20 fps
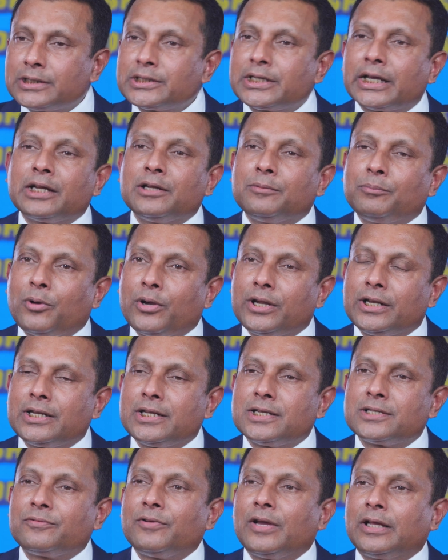second point
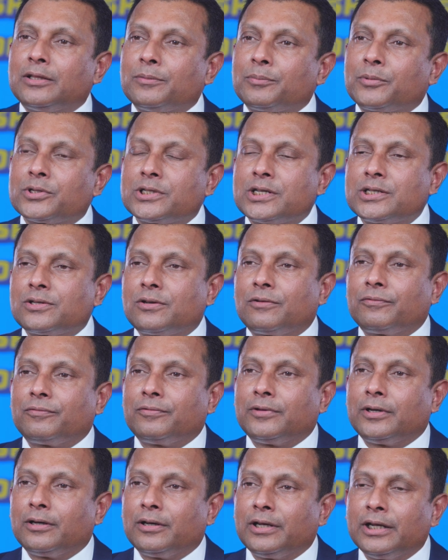is we are in the process of
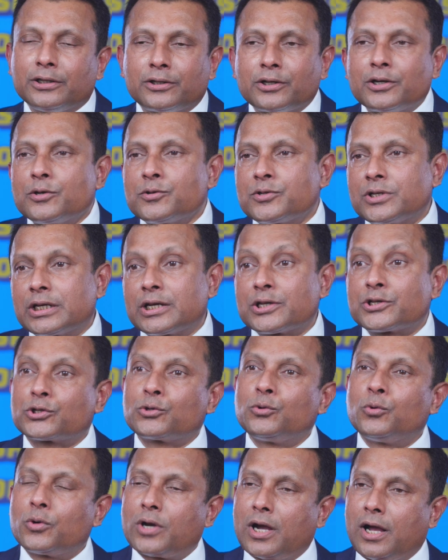introducing a
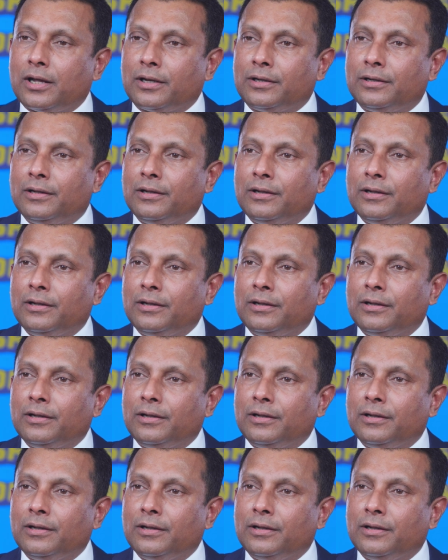scorecard